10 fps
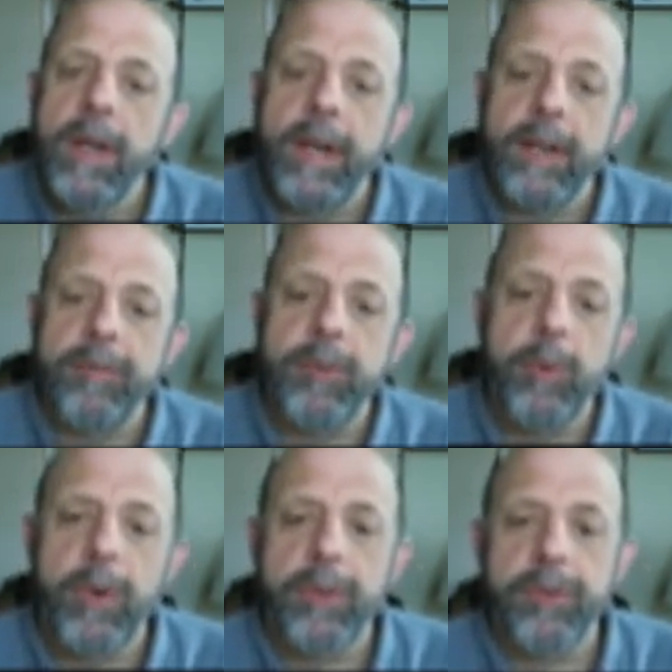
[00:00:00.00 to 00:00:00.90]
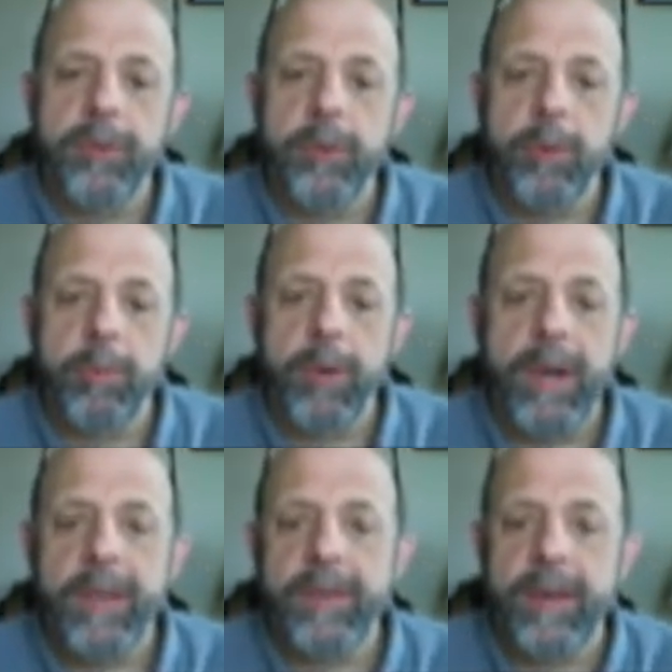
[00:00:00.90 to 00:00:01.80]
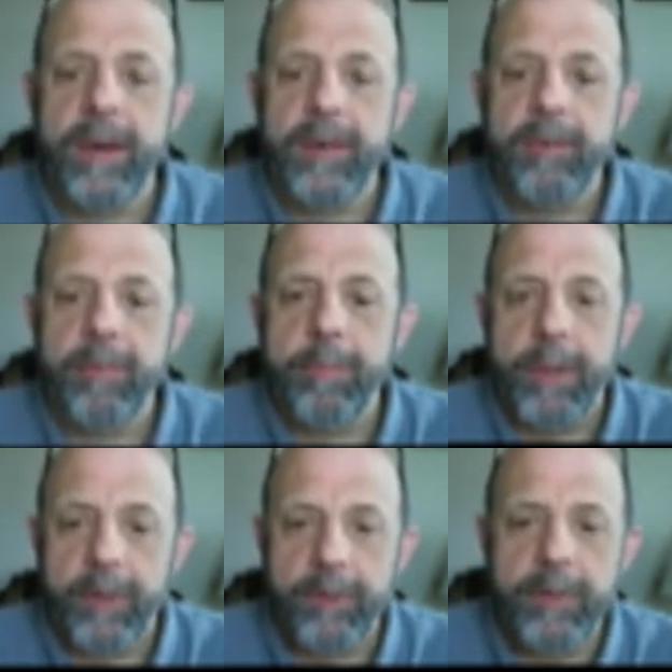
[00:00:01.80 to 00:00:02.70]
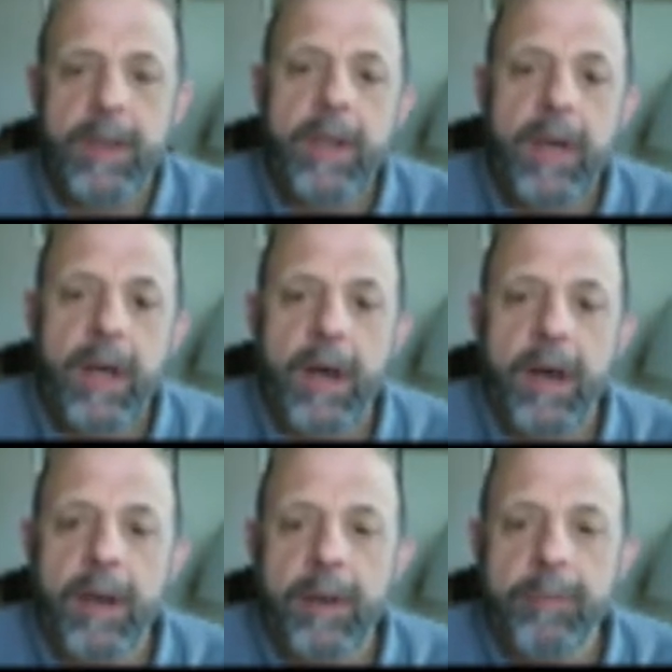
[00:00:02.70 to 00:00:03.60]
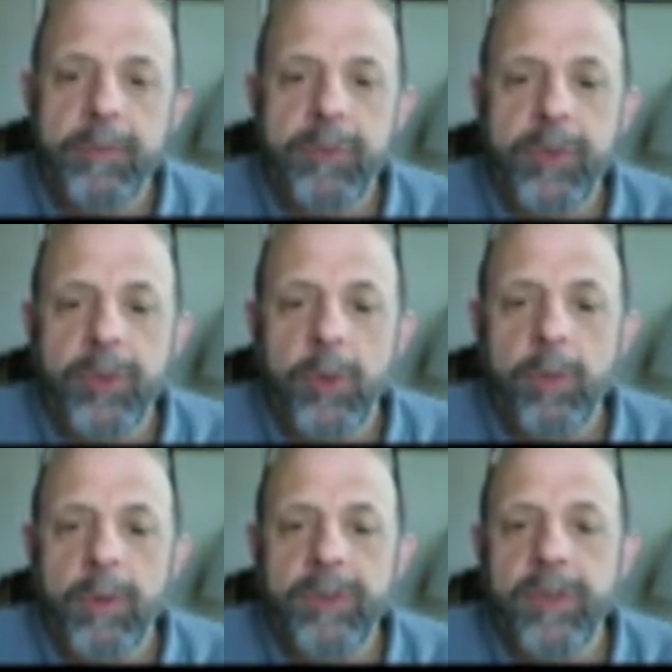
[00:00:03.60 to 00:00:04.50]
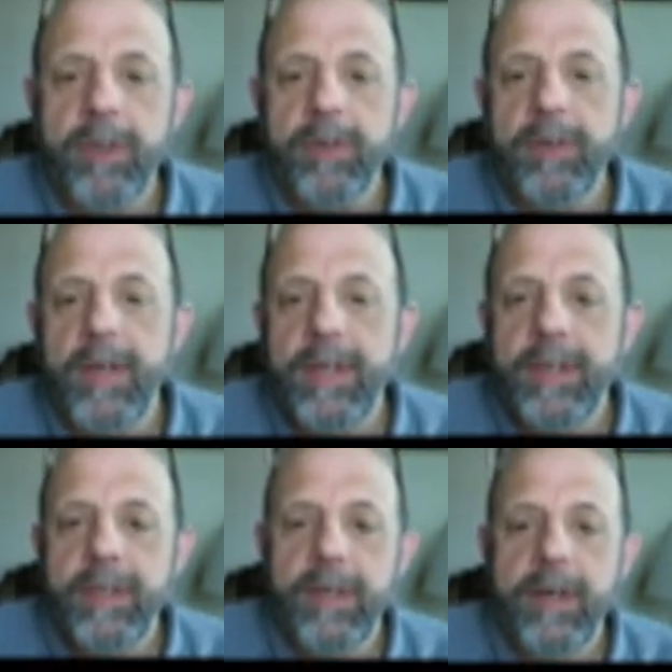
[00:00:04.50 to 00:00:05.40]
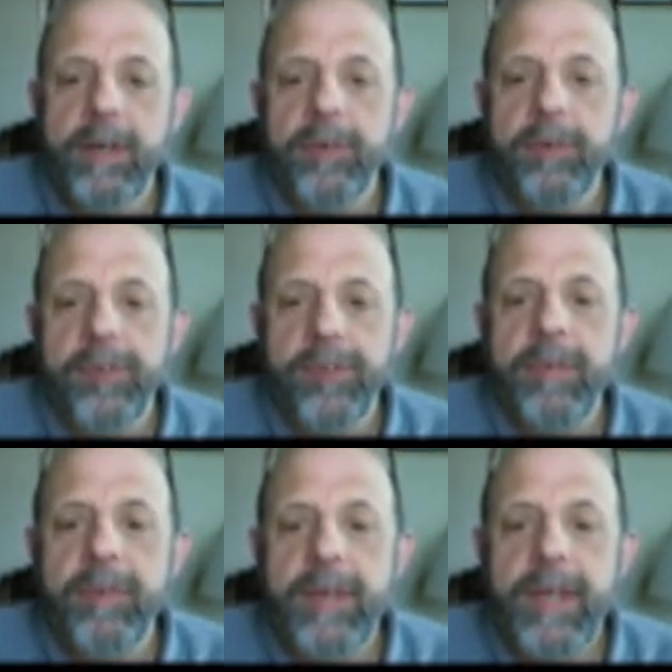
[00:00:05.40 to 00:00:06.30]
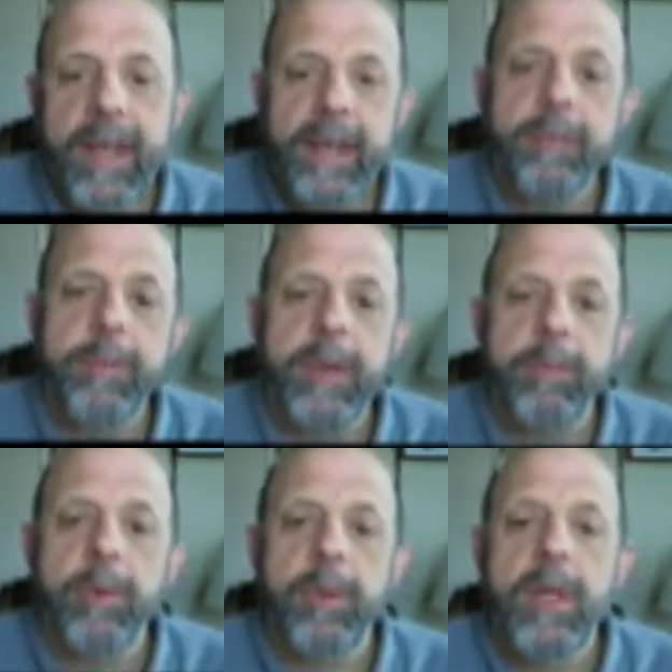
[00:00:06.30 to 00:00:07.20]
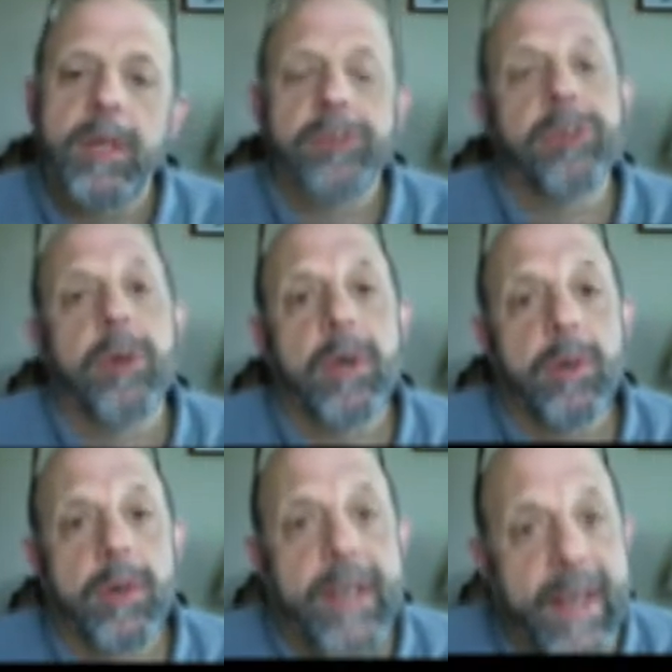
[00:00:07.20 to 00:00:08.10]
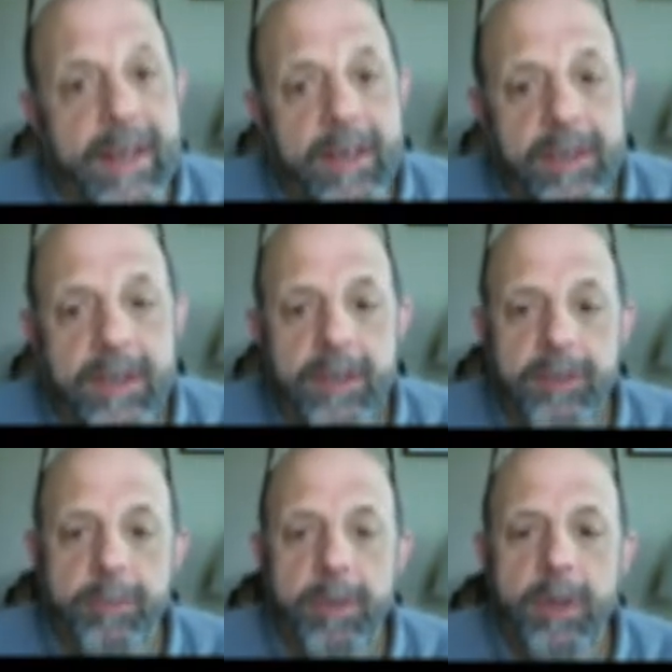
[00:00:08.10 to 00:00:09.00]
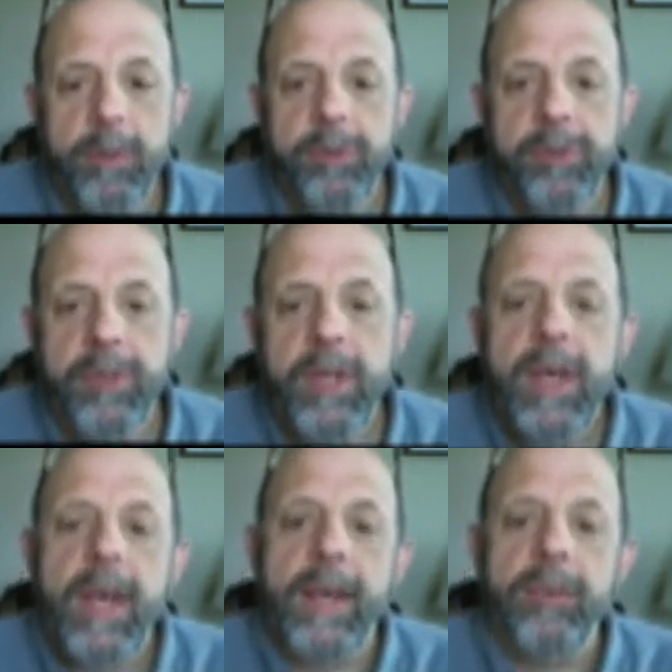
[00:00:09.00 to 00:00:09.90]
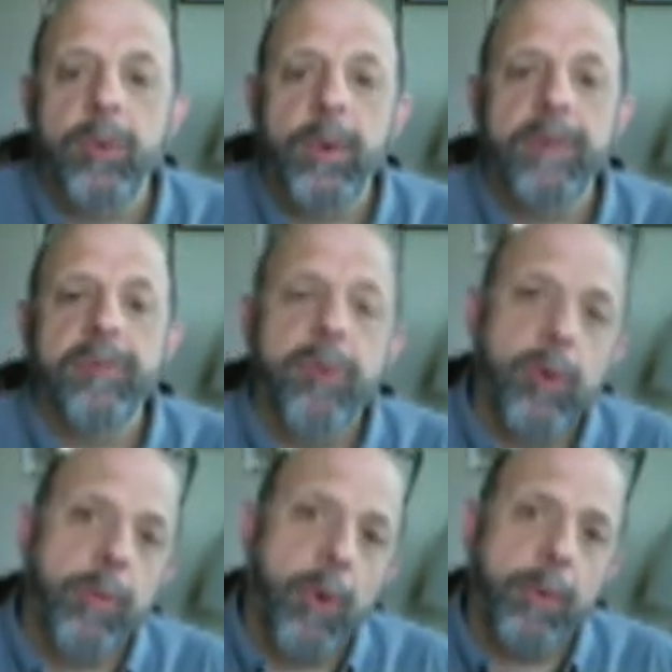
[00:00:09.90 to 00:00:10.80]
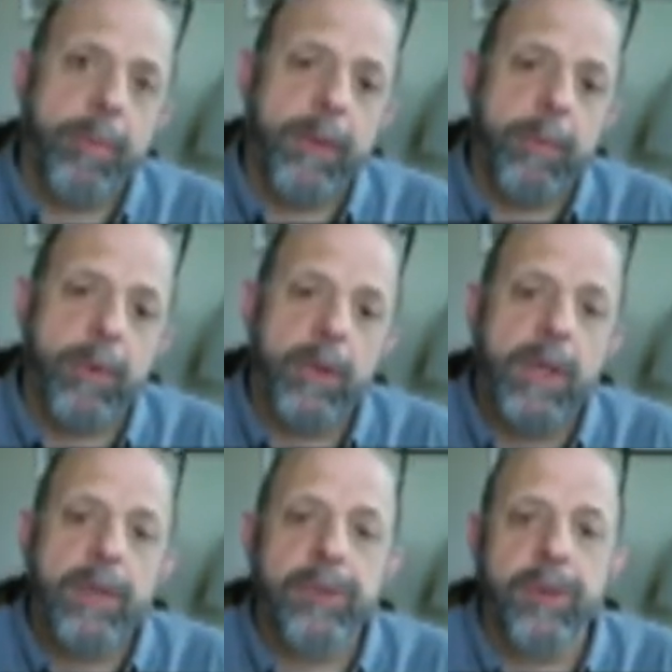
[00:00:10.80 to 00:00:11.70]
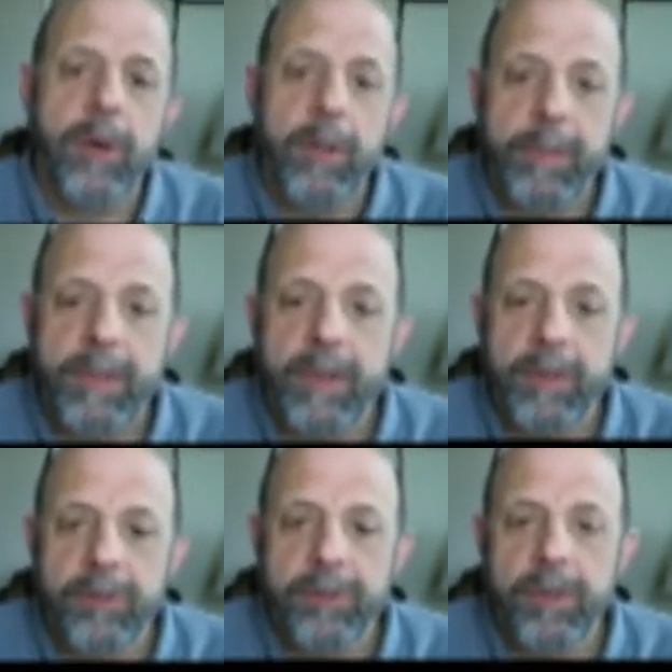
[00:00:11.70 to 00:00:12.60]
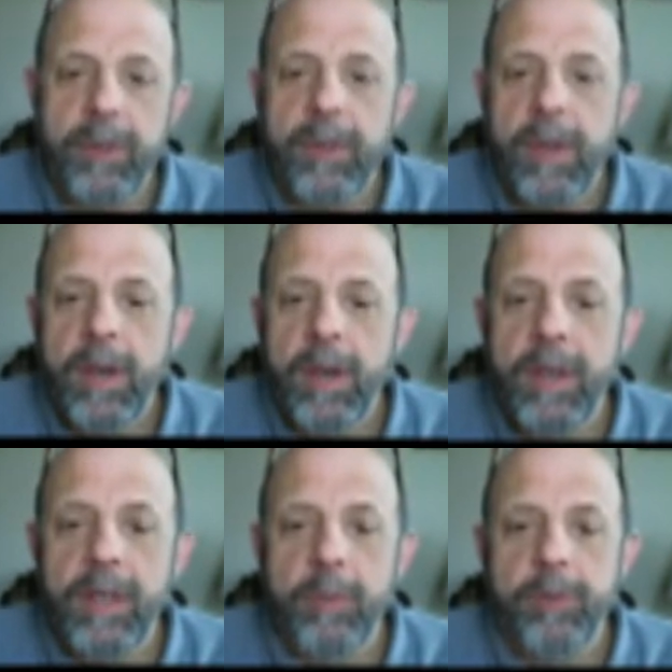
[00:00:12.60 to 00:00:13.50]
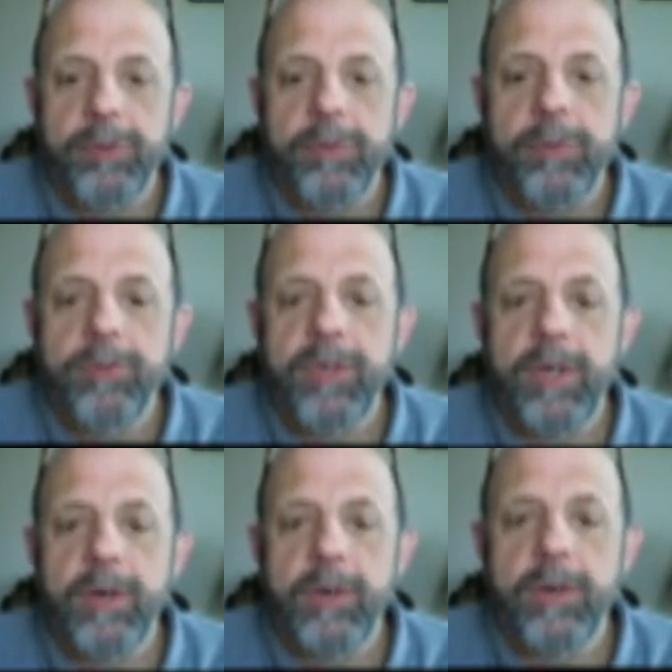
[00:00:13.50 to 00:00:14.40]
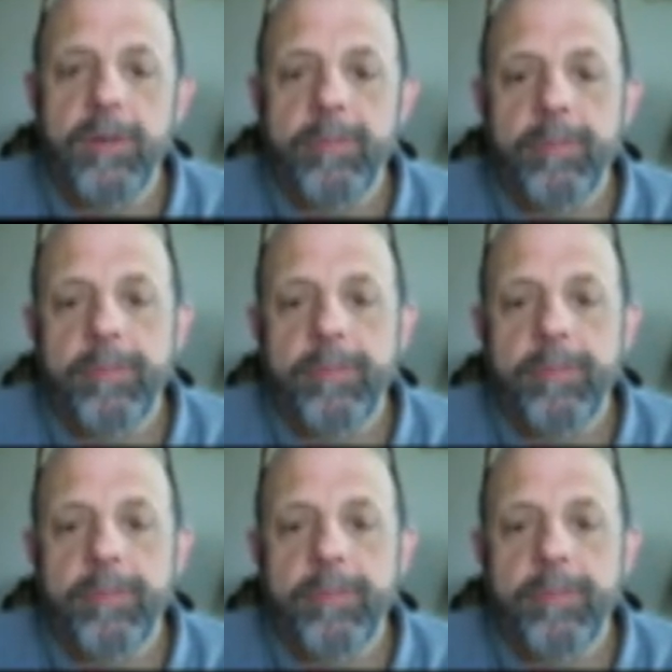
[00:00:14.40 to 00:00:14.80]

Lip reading: And if you want to break it down even better, the total reach, 178 people saw it organically on your post, and 24 more people saw it because it was shared